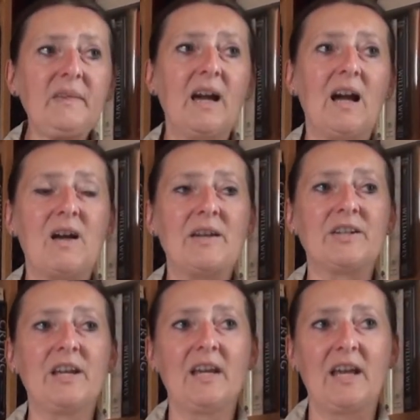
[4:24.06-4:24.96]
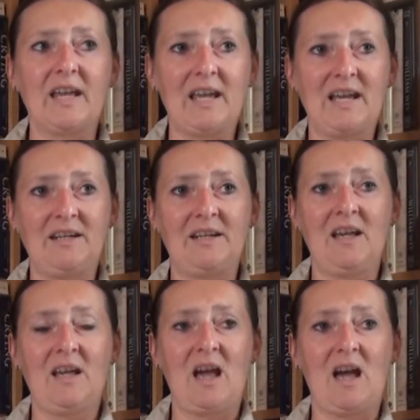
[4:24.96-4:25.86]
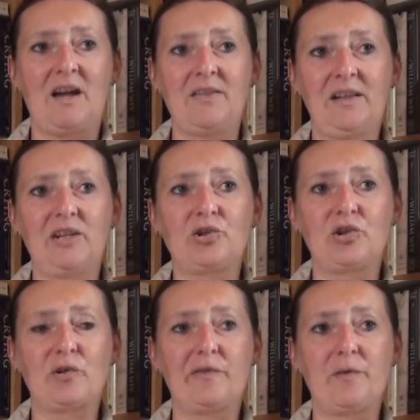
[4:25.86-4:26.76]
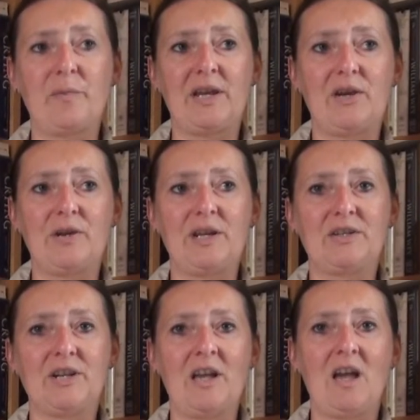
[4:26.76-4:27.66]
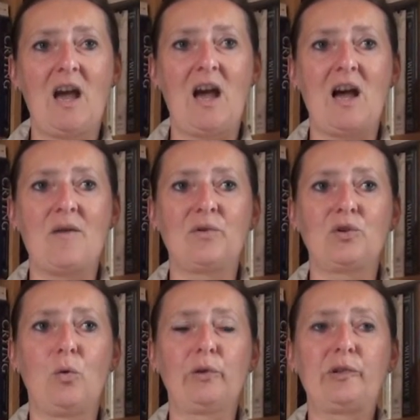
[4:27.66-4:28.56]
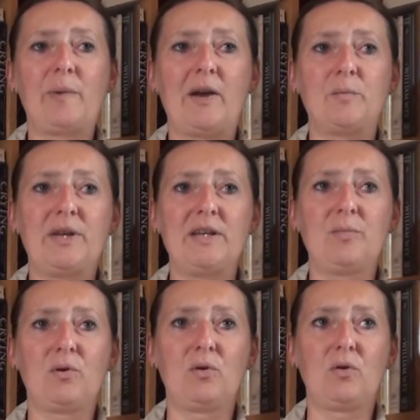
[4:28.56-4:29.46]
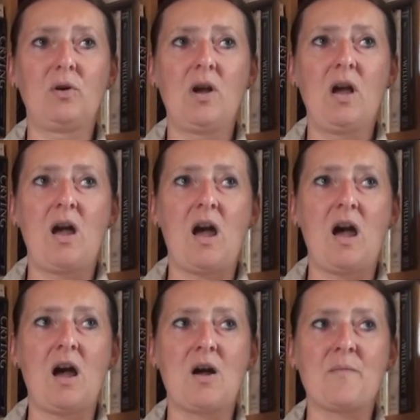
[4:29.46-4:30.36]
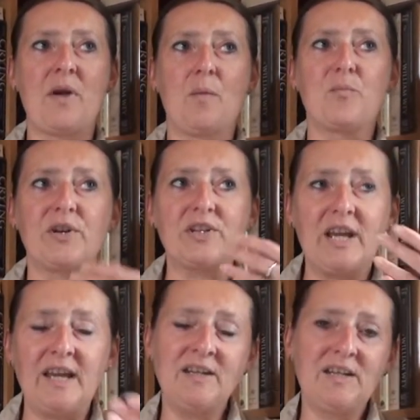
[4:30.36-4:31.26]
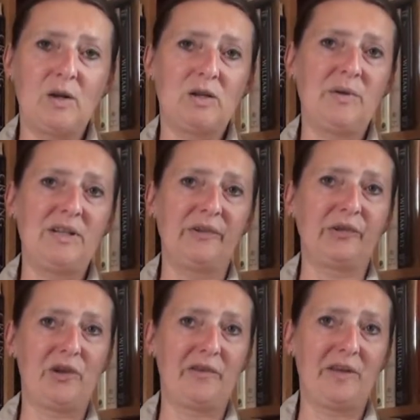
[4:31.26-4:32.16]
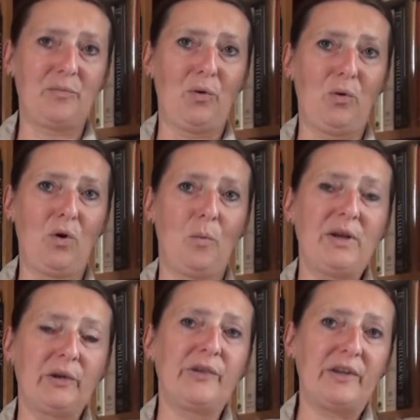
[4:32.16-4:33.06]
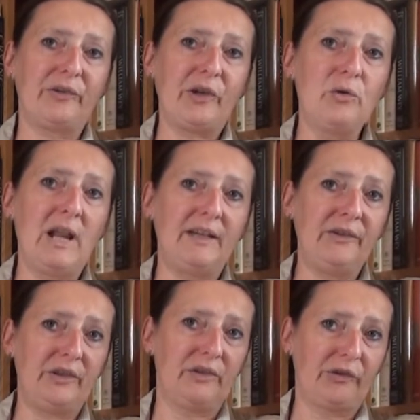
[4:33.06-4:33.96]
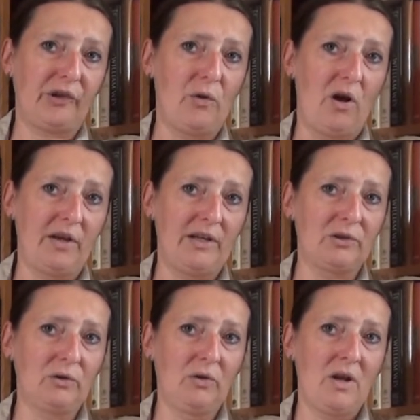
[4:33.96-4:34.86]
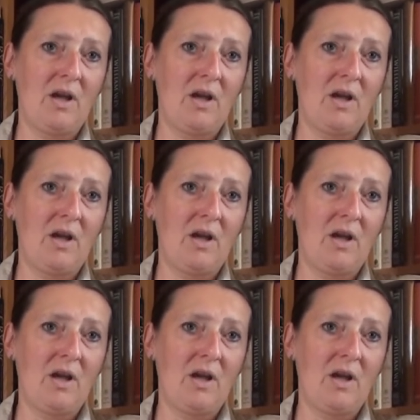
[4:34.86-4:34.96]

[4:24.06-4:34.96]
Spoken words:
And again, the literature of the period talks about people pretending to be deserving poor because they're so lazy and so idle.